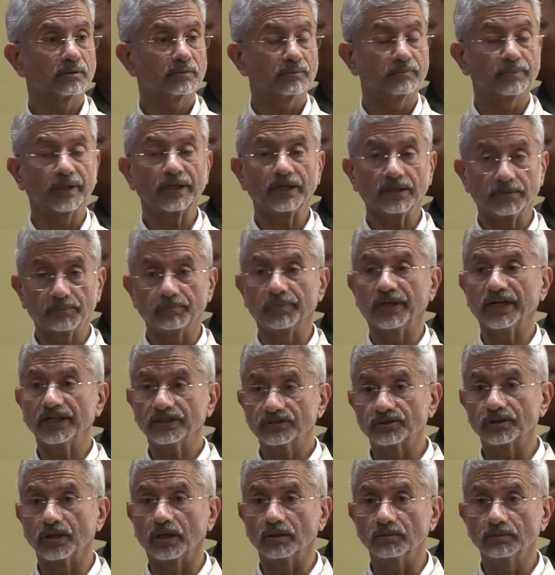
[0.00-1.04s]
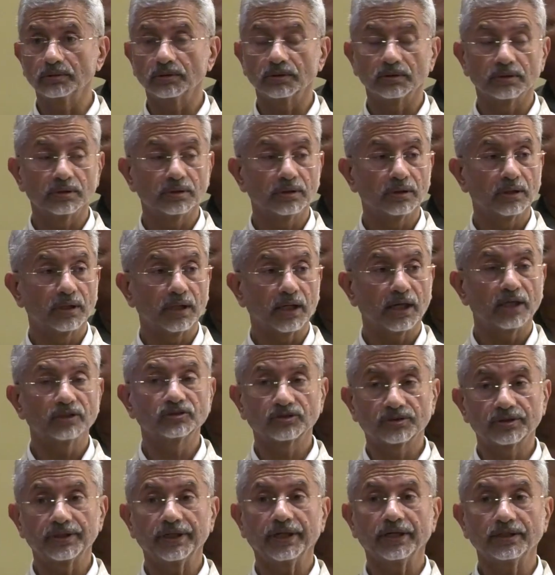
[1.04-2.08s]
when it breaks down, has
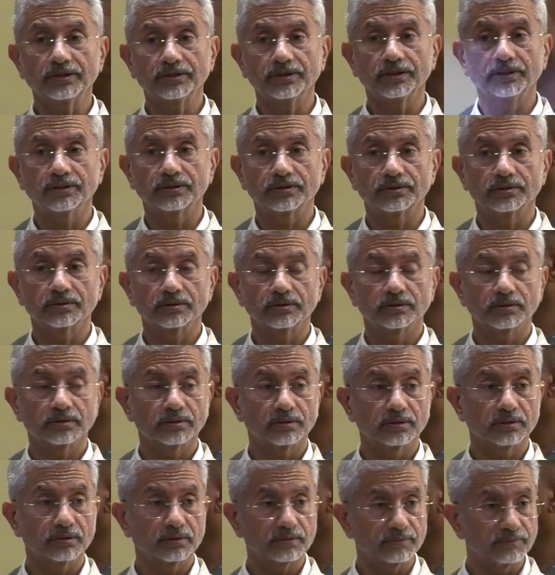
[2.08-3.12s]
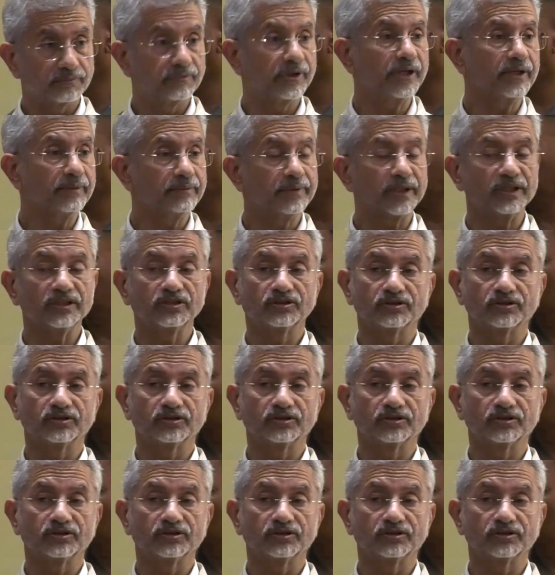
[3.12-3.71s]
created very, very